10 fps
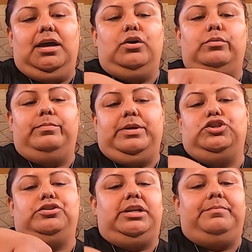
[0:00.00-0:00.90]
I will be
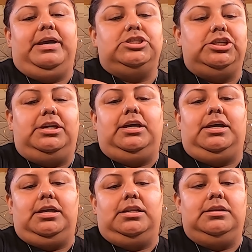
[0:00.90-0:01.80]
shredding my
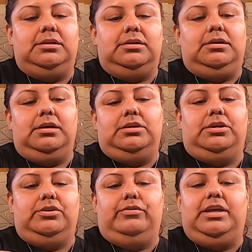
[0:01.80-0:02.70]
chicken
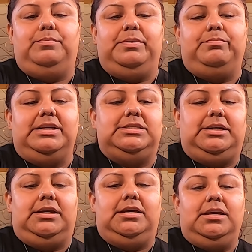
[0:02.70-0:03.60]
and keeping
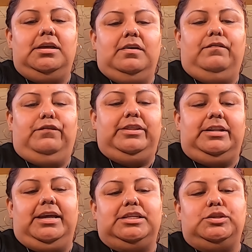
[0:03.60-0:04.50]
busy for the
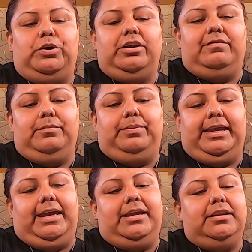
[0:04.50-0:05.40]
next part of the
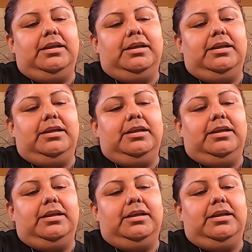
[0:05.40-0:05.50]
plate,